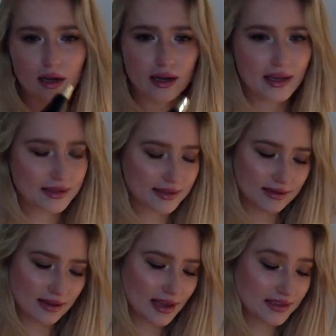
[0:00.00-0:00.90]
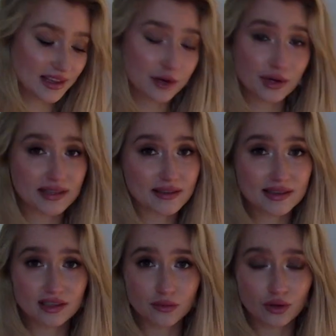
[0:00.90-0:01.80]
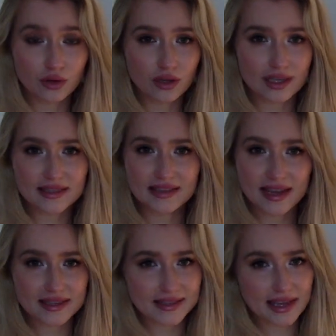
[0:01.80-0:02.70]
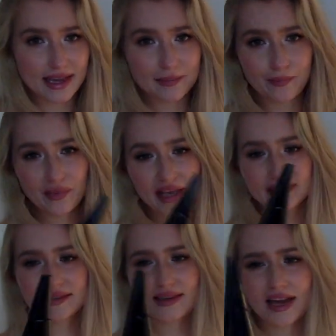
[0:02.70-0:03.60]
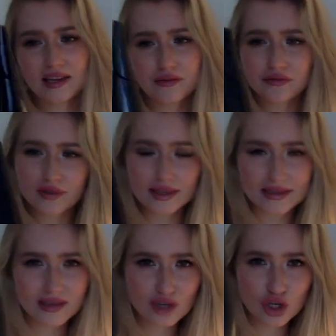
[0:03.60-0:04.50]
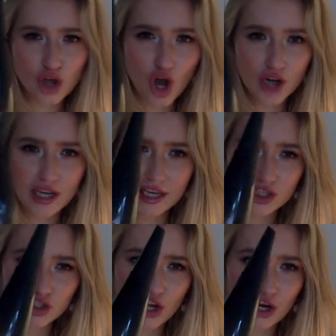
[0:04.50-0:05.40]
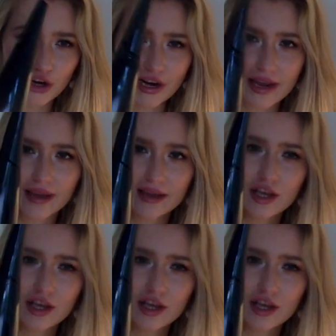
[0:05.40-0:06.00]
It's irresistible, it's sexy, it's kind of this naughty, cherry,